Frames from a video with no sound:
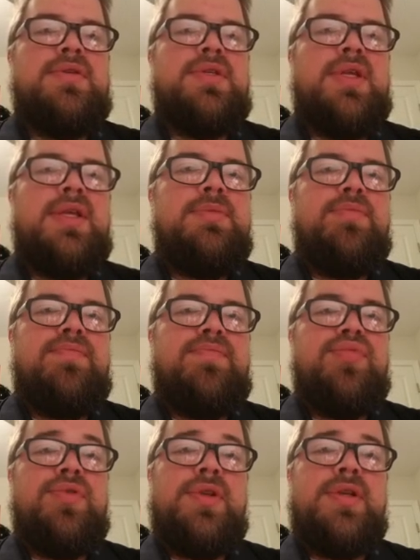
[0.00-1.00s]
So that's
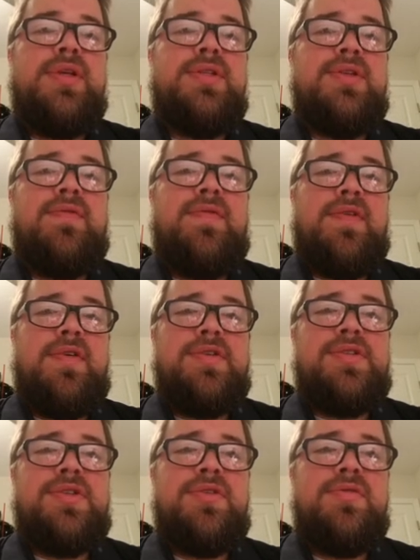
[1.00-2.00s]
pretty good so
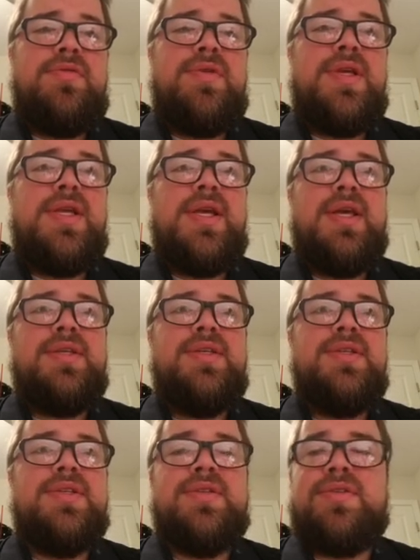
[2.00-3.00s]
far. 2
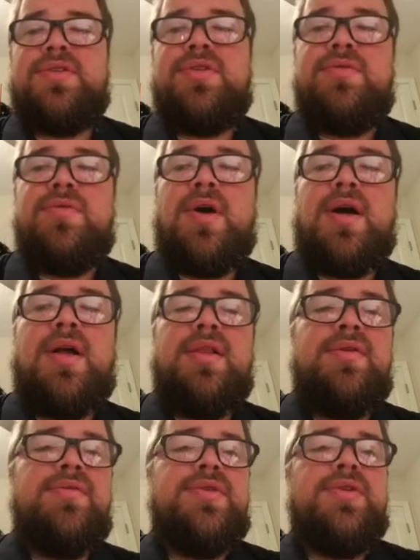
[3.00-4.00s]
EXs and 2
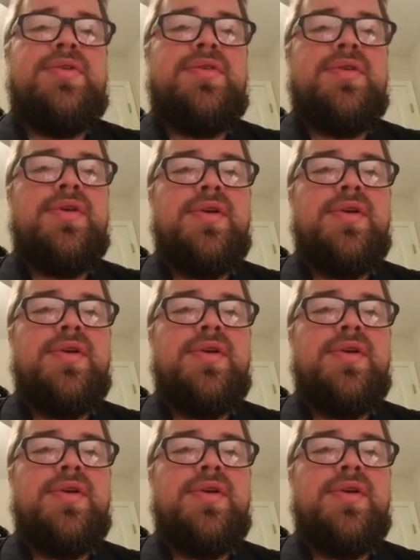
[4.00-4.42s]
holos.